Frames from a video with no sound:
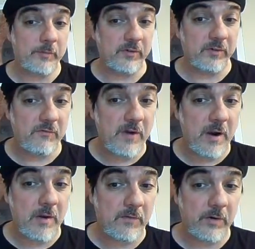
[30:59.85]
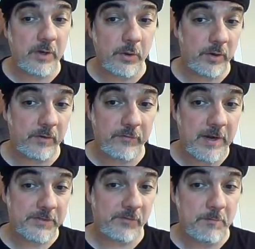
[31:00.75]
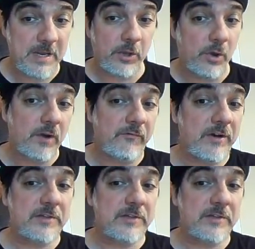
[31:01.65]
up for a very, very long phrase. For me, long